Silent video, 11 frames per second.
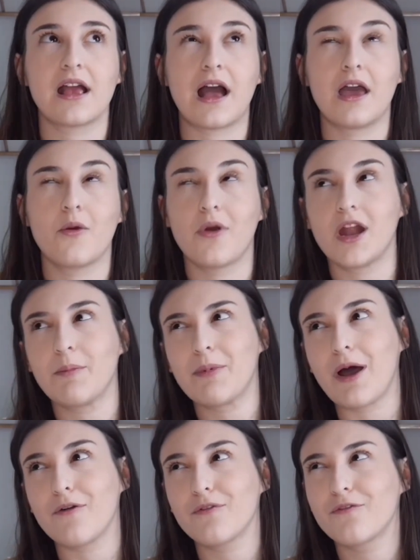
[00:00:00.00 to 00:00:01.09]
I went up
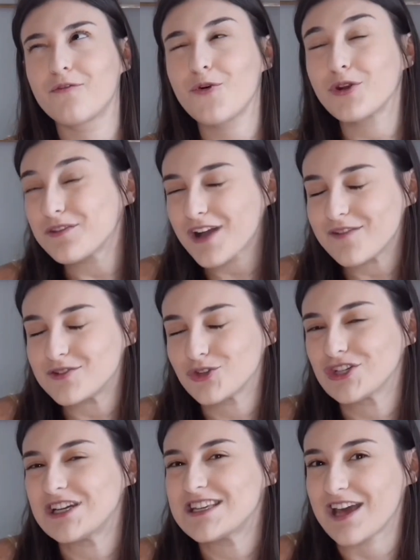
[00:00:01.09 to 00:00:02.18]
about 45
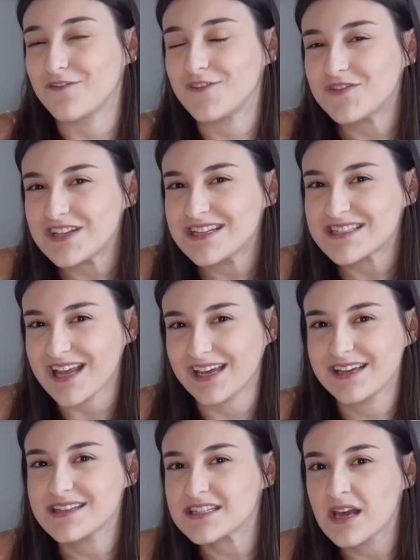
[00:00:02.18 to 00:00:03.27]
degrees at 15
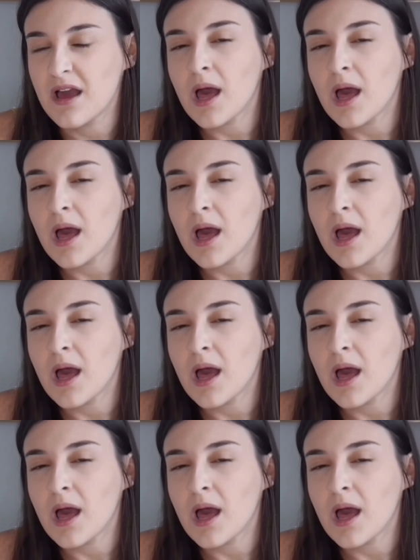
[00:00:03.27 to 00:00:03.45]
seconds.